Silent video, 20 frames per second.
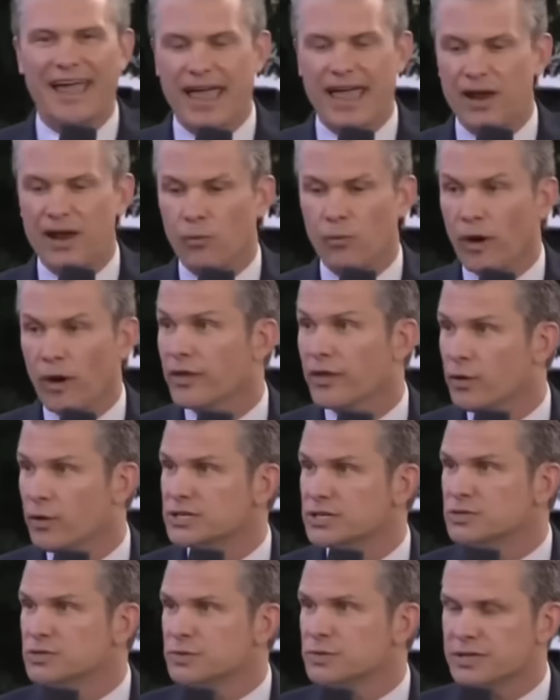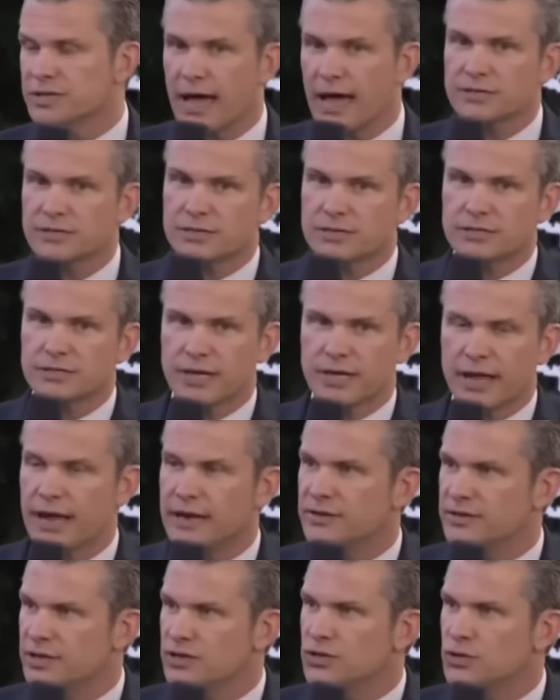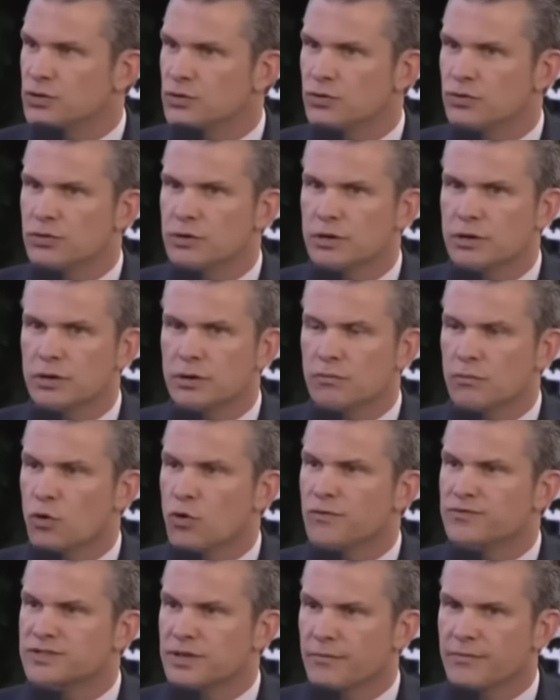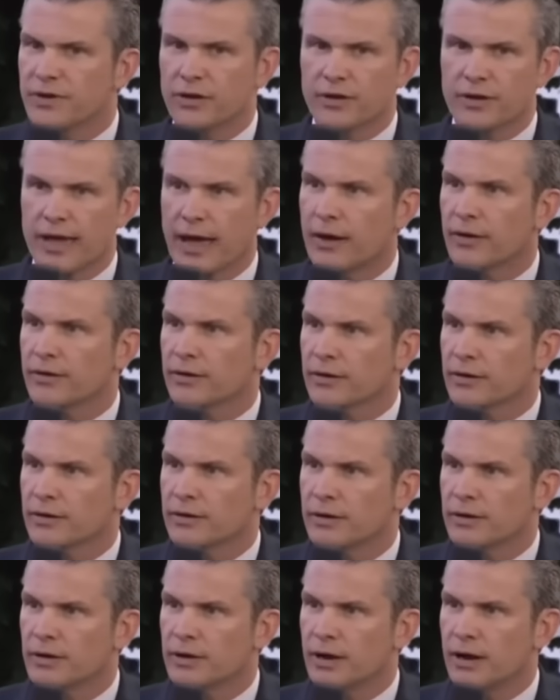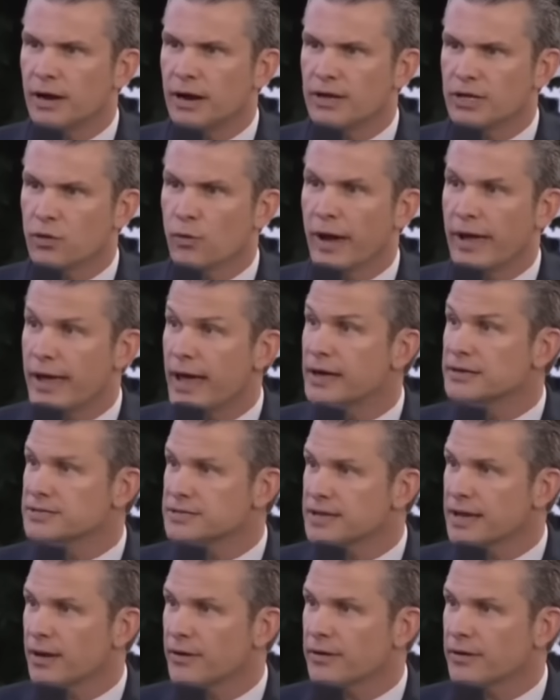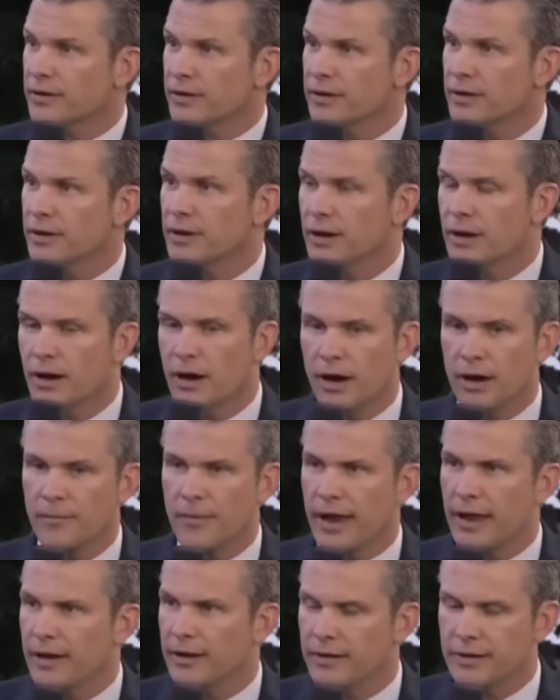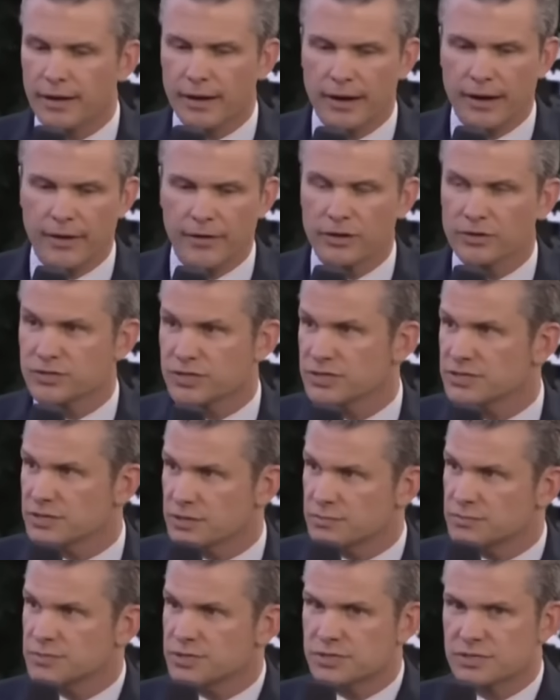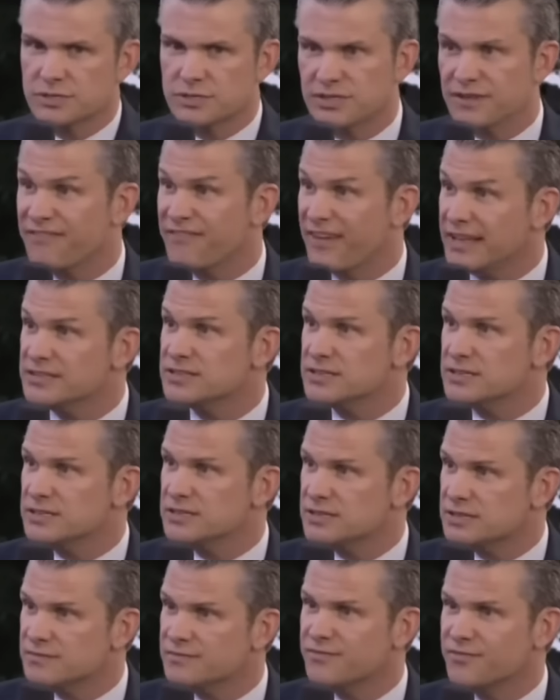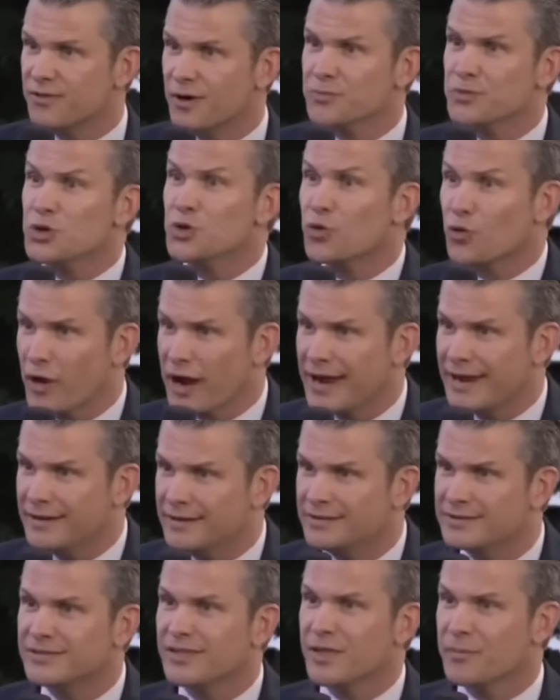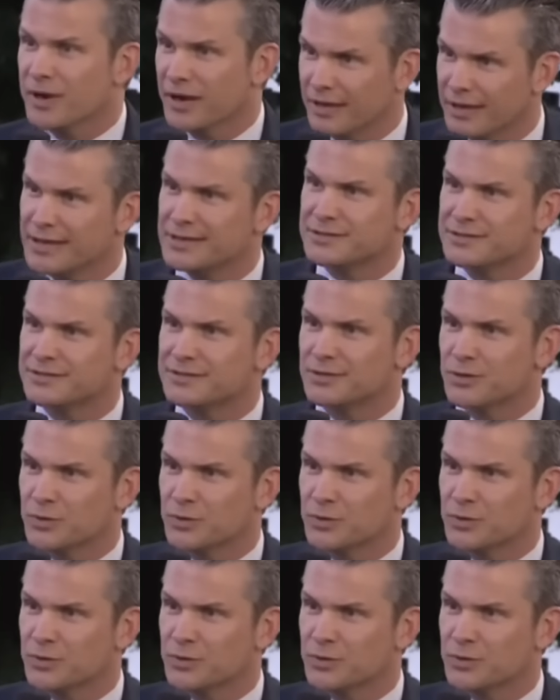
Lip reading: And one of the questions was asked is, hey, did you move some of your counter UAS, counter unmanned aerial systems defenses from Ukraine to the Middle East?